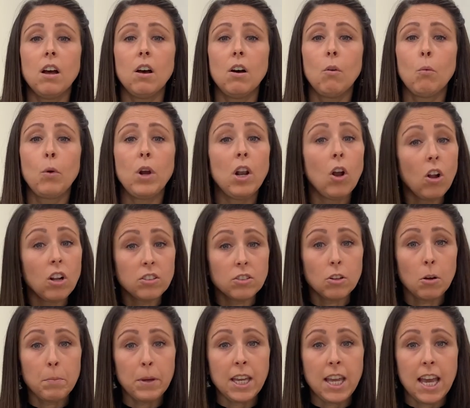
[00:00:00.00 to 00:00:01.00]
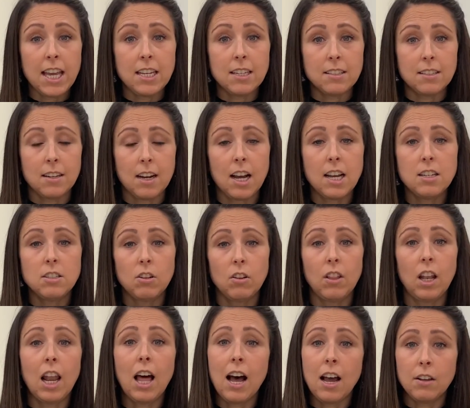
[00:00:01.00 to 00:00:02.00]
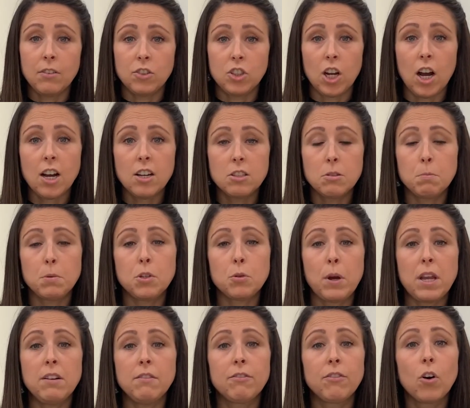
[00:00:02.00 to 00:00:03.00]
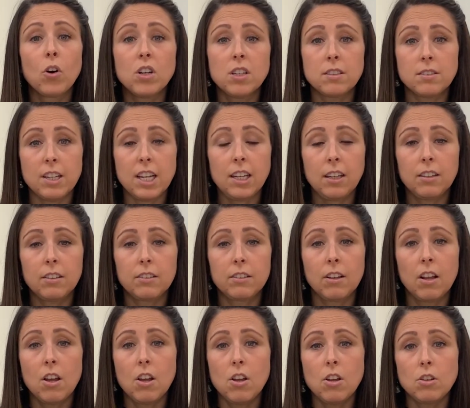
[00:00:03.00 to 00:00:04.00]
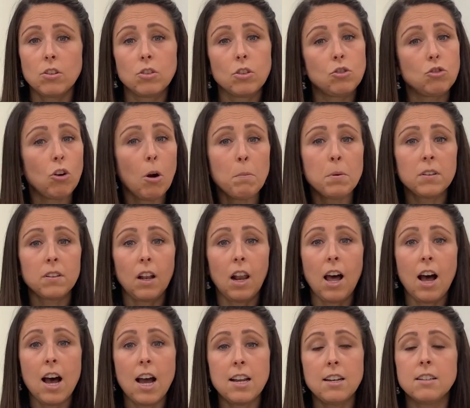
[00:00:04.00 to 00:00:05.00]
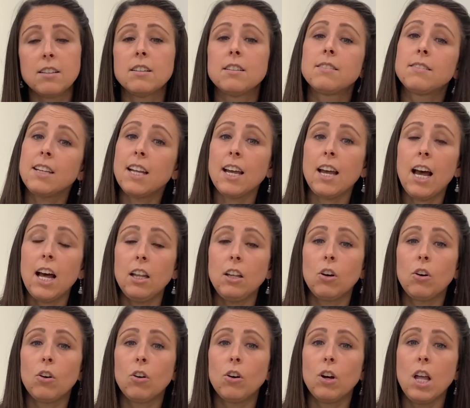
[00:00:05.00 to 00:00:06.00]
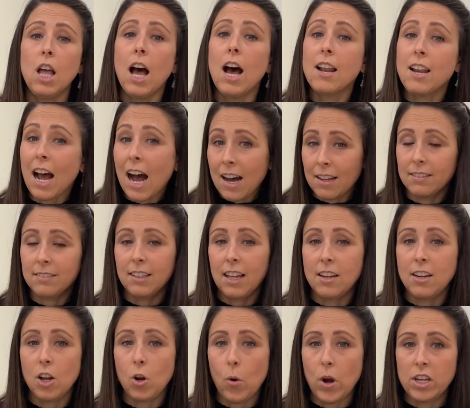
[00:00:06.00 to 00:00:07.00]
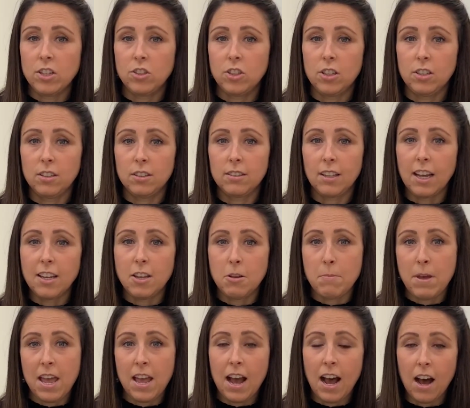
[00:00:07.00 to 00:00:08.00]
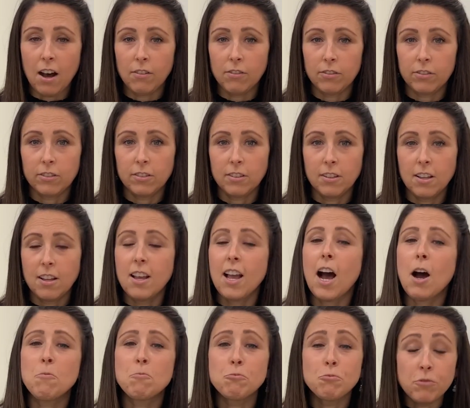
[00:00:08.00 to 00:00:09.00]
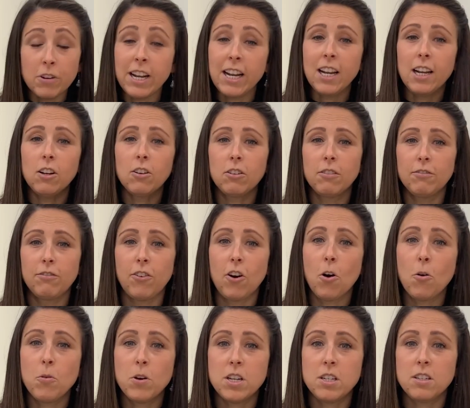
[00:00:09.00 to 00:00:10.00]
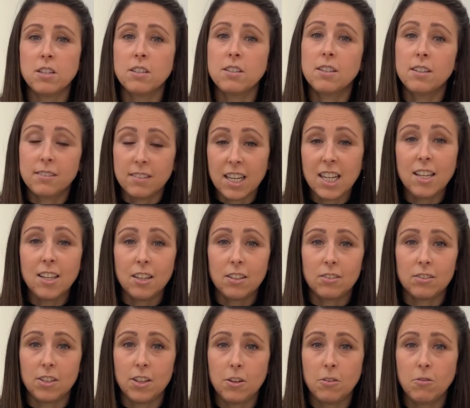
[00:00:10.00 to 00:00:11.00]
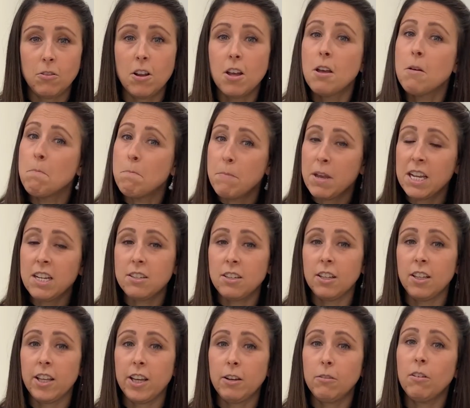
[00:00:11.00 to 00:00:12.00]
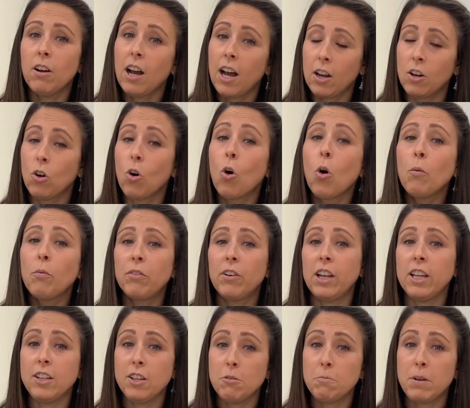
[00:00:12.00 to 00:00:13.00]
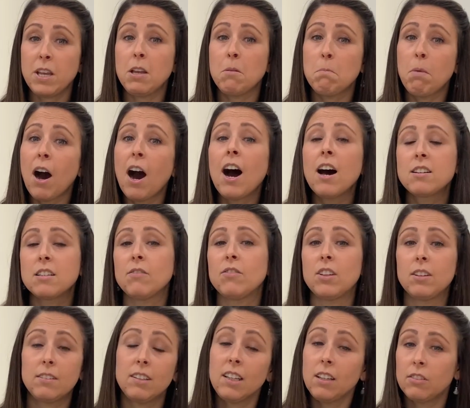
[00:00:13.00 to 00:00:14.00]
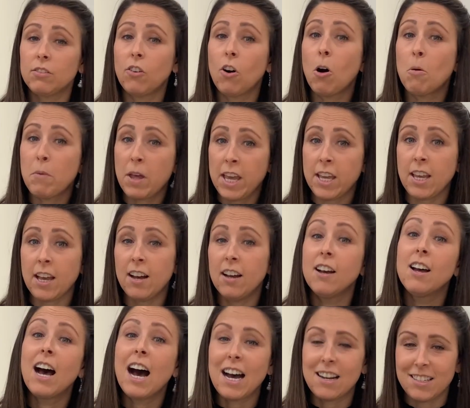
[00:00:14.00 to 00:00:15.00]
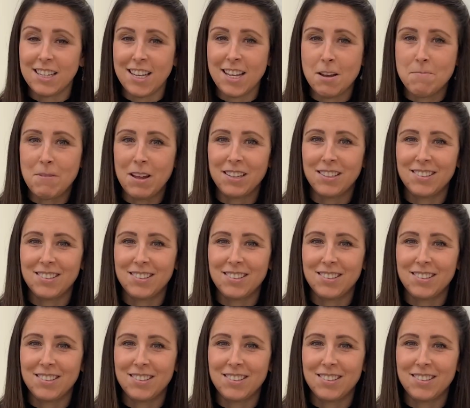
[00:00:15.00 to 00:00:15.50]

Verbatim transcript: We'll also be here tonight on the live chat between 4 and 6 so drop us a line, say hello, and ask any questions that you may have. I'm really looking forward to seeing you soon, meeting you, and hopefully you being part of the sixth form here at EMS